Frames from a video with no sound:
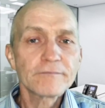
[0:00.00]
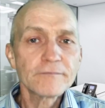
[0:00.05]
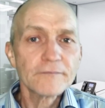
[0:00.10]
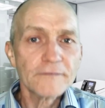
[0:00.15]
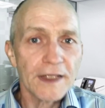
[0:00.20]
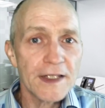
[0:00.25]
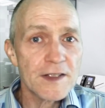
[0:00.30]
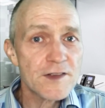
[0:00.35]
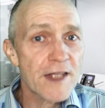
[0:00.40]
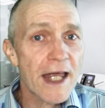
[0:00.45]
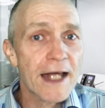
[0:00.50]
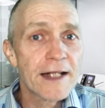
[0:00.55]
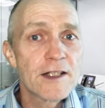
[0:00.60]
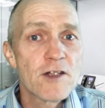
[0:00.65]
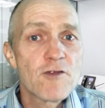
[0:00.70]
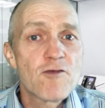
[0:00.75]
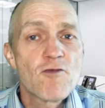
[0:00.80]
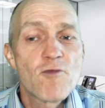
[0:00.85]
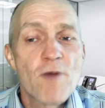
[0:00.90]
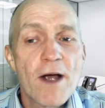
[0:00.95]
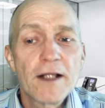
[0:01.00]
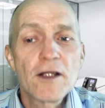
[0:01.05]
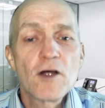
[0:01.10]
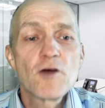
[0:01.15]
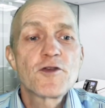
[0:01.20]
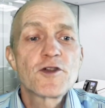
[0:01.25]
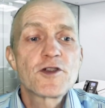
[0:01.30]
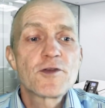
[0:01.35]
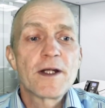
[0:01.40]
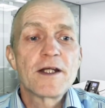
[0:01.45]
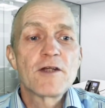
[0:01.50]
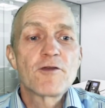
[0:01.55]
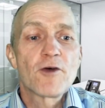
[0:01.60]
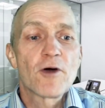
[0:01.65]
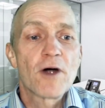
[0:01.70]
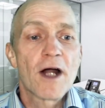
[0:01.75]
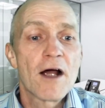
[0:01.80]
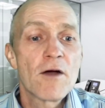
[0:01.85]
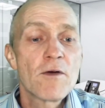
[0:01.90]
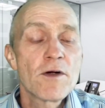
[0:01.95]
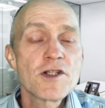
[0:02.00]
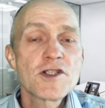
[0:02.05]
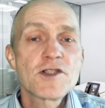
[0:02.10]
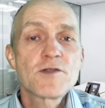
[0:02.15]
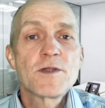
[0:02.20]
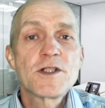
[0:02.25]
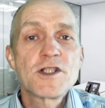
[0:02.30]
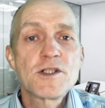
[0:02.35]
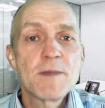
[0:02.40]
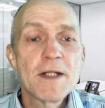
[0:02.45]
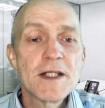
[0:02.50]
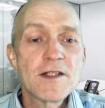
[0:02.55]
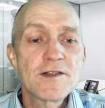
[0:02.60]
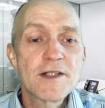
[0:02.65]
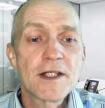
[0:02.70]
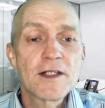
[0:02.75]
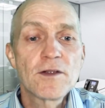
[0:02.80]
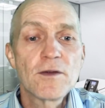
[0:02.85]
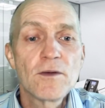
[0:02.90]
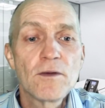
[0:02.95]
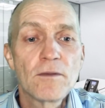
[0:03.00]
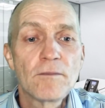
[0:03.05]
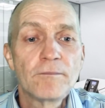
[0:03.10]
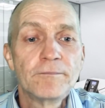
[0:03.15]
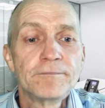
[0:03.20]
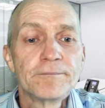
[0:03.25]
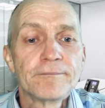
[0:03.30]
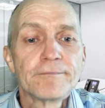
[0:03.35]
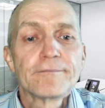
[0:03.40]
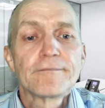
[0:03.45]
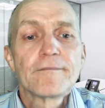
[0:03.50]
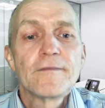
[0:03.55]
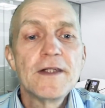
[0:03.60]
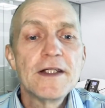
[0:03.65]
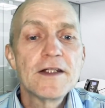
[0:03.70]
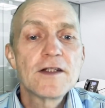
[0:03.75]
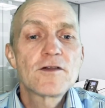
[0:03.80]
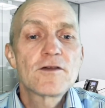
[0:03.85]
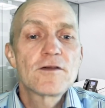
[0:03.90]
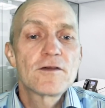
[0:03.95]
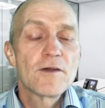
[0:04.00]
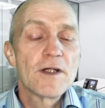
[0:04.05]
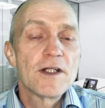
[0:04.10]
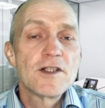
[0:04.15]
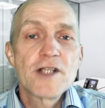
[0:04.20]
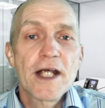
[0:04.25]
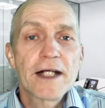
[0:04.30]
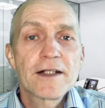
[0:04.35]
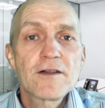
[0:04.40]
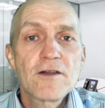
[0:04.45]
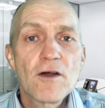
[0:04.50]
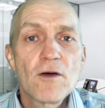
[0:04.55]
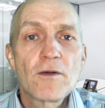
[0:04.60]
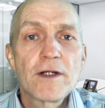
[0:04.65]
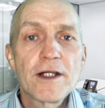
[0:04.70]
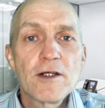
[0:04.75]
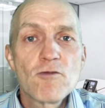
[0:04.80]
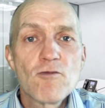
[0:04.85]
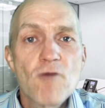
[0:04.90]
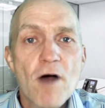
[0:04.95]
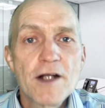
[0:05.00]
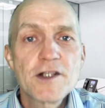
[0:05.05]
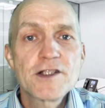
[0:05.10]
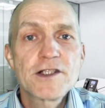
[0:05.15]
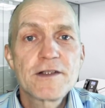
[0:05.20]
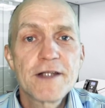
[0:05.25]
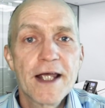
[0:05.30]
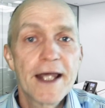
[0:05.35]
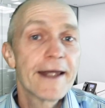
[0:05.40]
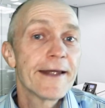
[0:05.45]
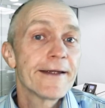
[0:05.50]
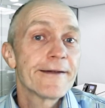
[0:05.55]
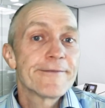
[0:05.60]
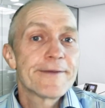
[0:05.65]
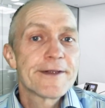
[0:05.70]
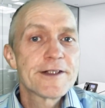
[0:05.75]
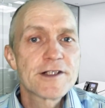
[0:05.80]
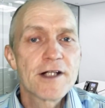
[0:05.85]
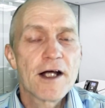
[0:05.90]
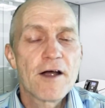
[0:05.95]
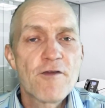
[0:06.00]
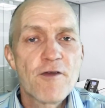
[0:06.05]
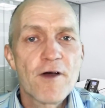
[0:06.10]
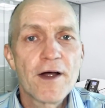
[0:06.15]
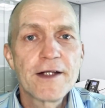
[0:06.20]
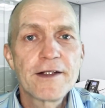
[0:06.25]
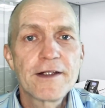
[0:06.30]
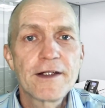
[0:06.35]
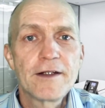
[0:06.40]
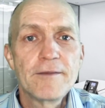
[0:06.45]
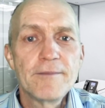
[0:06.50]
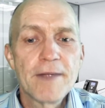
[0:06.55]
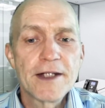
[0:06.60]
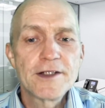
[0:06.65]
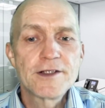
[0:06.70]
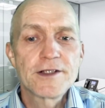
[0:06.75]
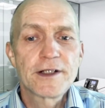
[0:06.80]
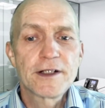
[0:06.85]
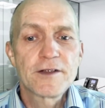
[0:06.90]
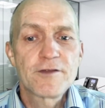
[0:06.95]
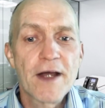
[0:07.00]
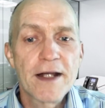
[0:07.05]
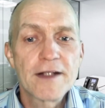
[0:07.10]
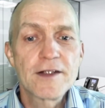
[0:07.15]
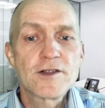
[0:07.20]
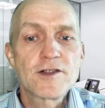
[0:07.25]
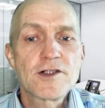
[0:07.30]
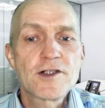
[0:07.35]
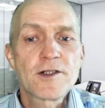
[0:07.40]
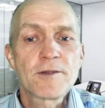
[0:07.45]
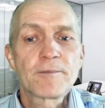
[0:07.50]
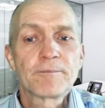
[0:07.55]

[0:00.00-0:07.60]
It's active well over 24 hours, which means that you need to inject it only once a day, which I find a major advantage.